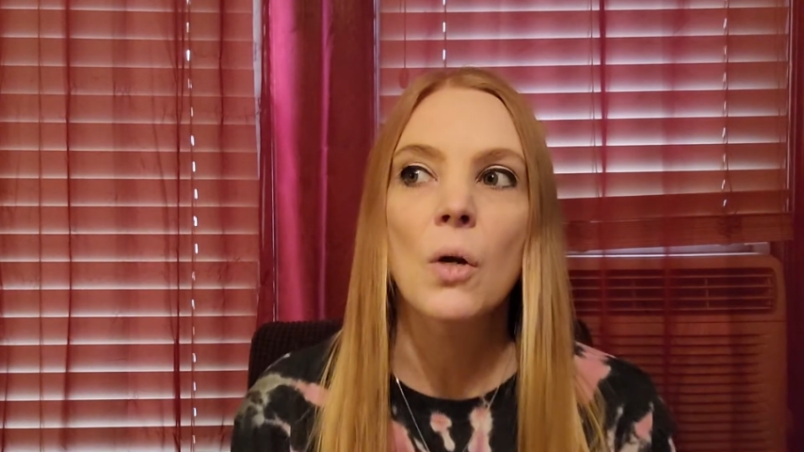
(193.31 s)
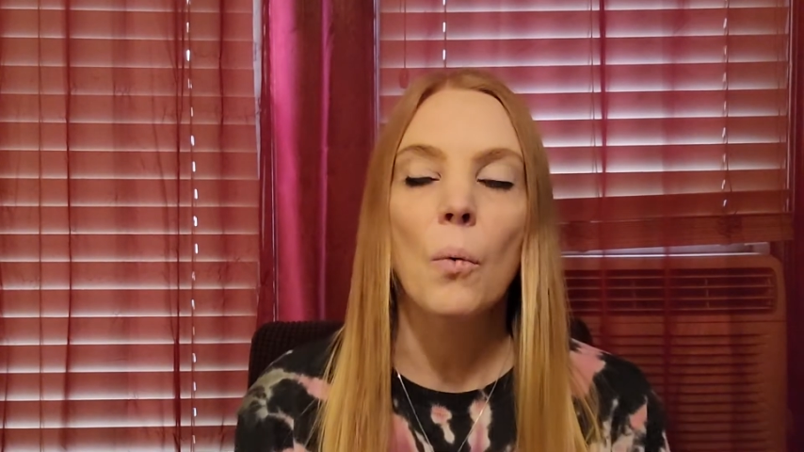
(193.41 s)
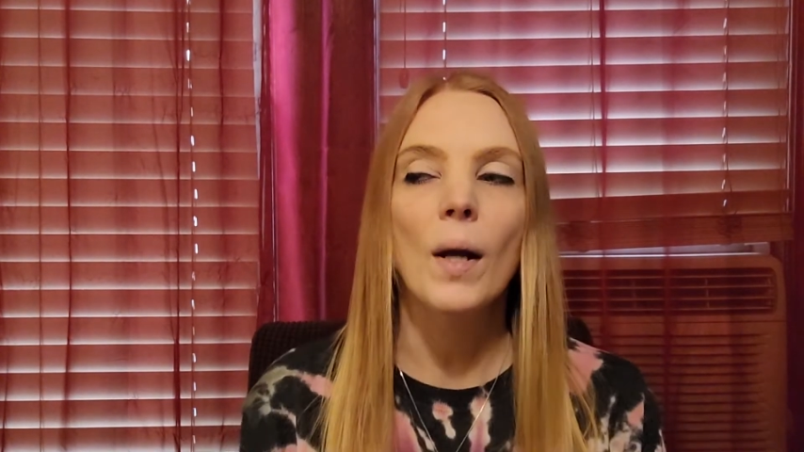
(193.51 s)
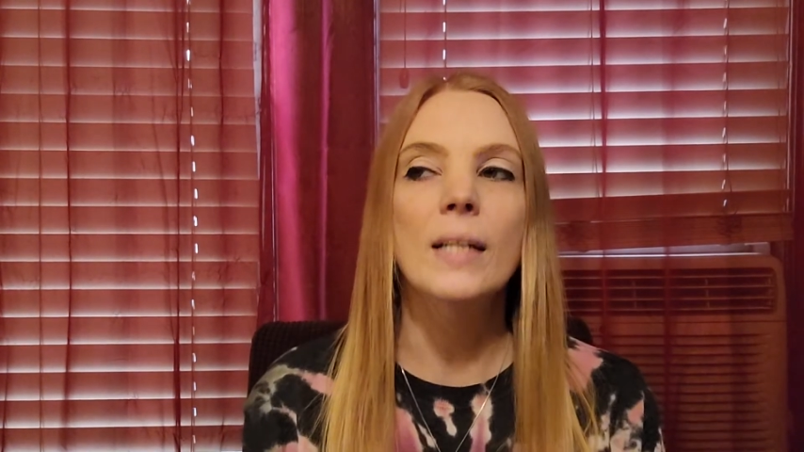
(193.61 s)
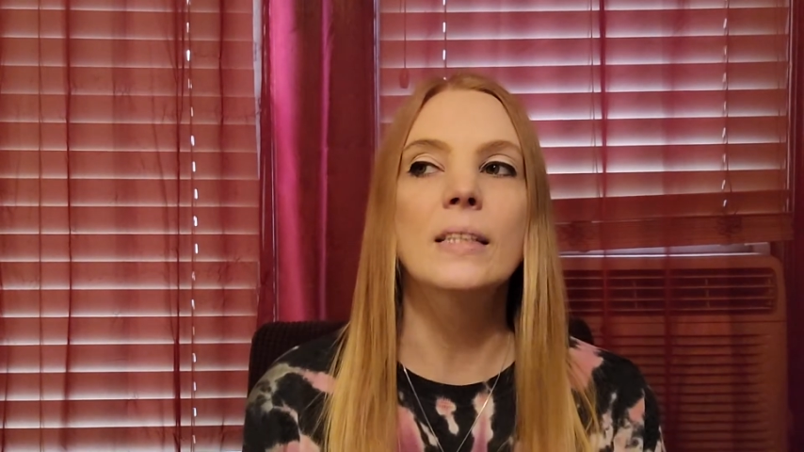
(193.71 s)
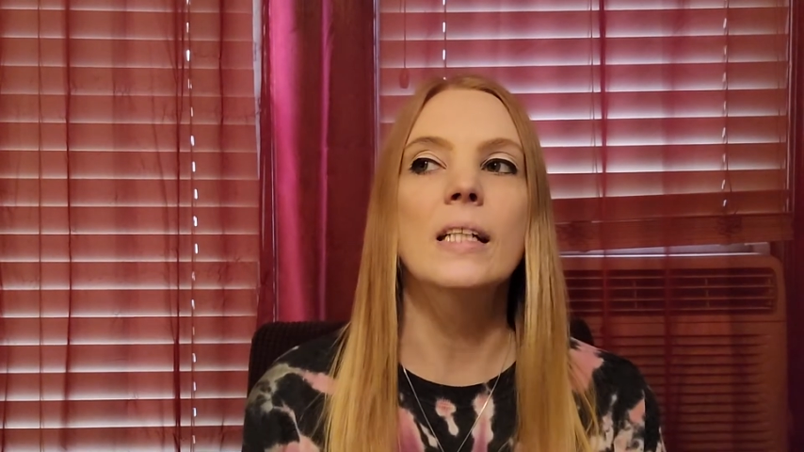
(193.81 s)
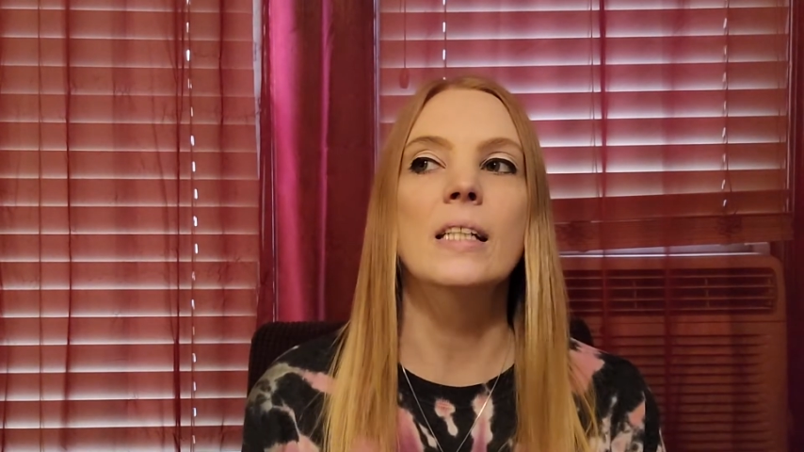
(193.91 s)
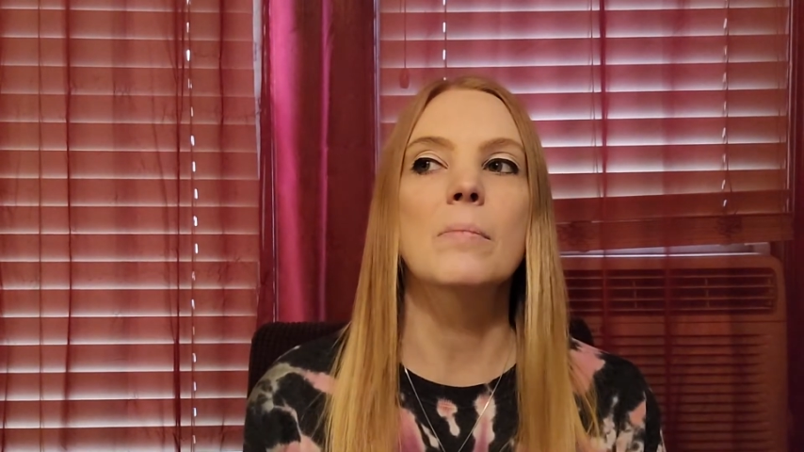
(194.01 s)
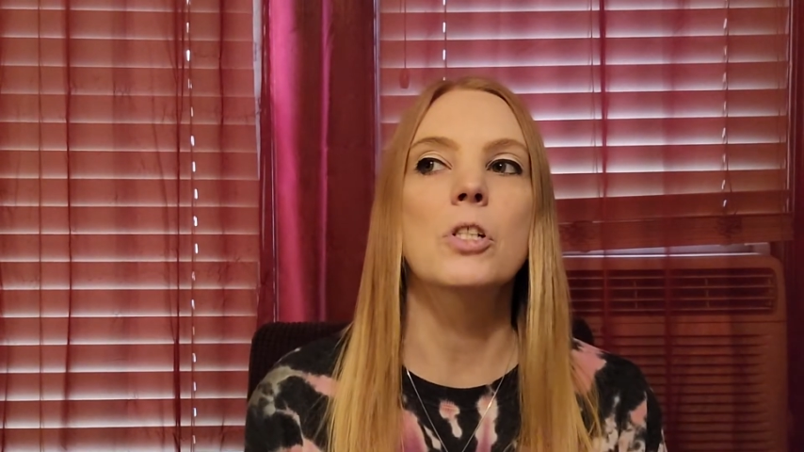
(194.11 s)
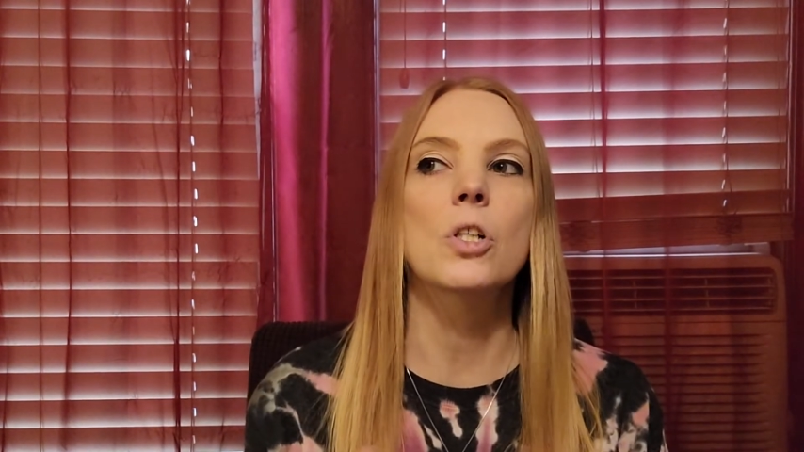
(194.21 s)
Wednesdays,
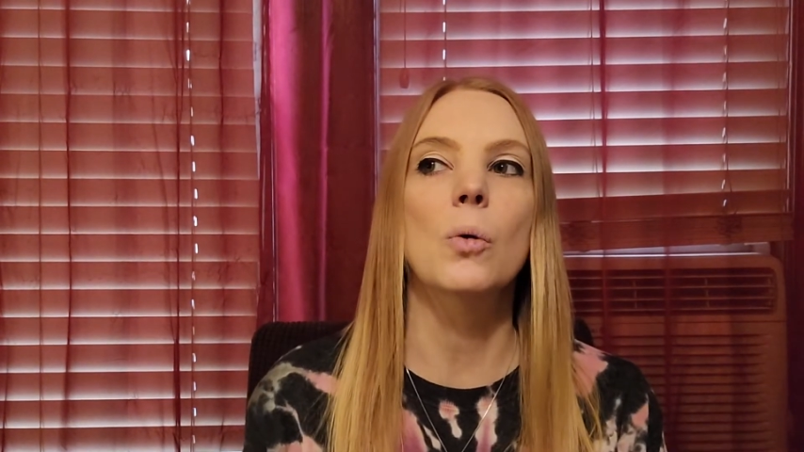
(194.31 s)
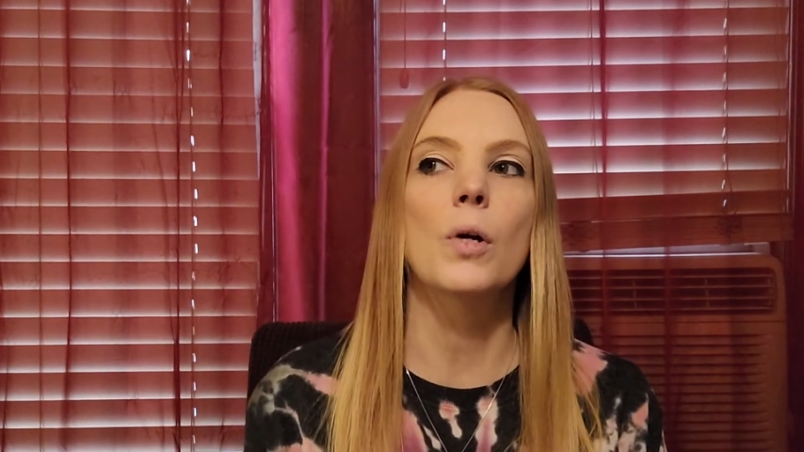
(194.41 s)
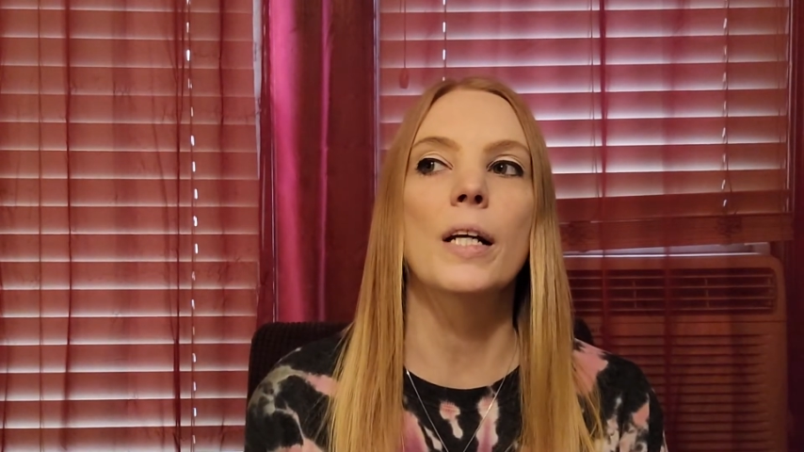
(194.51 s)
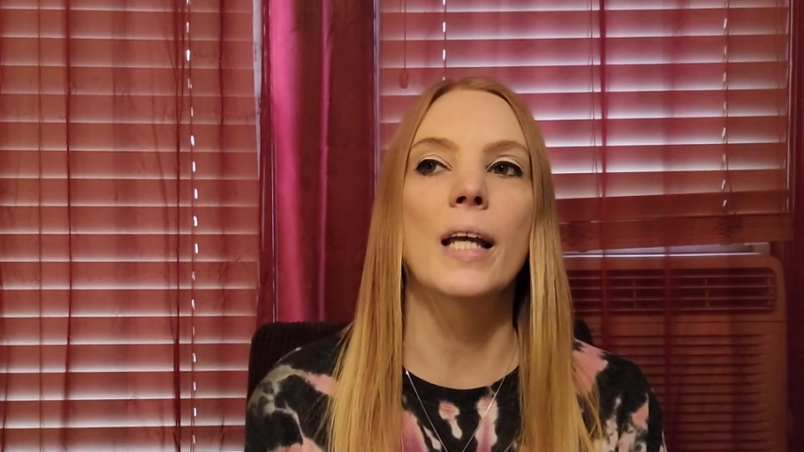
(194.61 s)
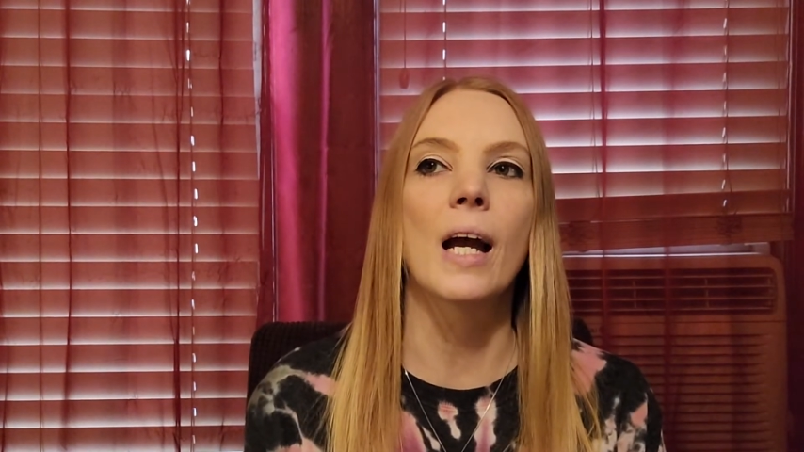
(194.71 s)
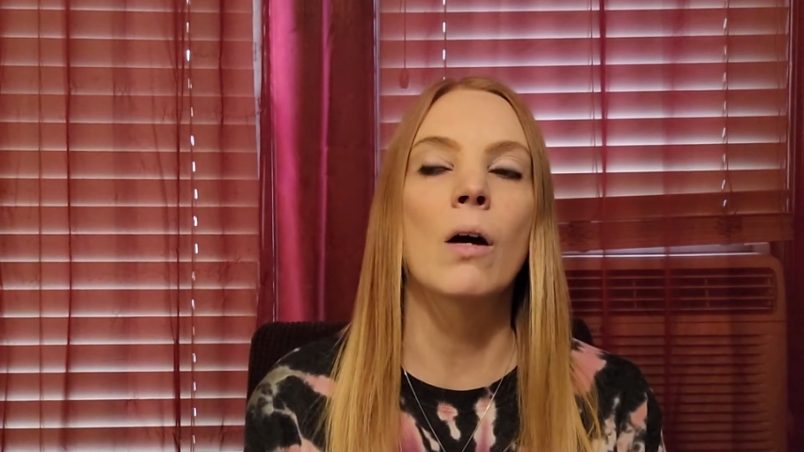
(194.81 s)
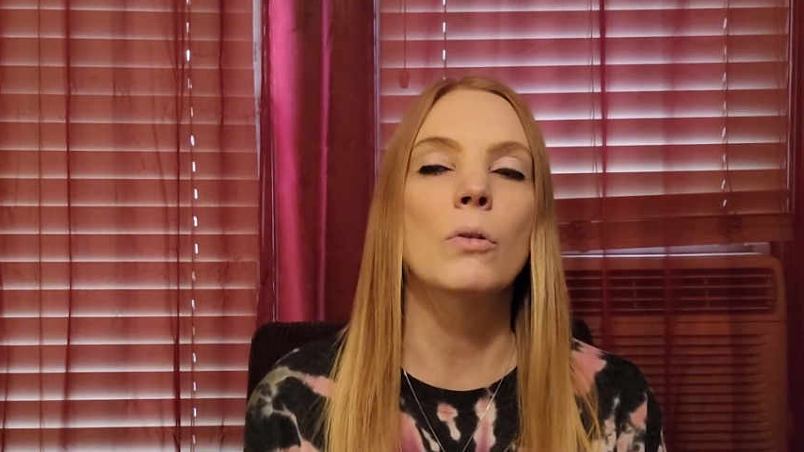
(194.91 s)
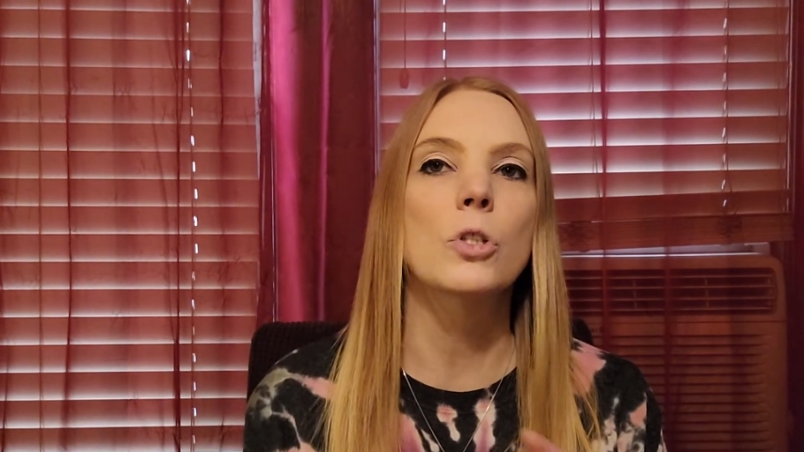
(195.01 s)
I'm still working out.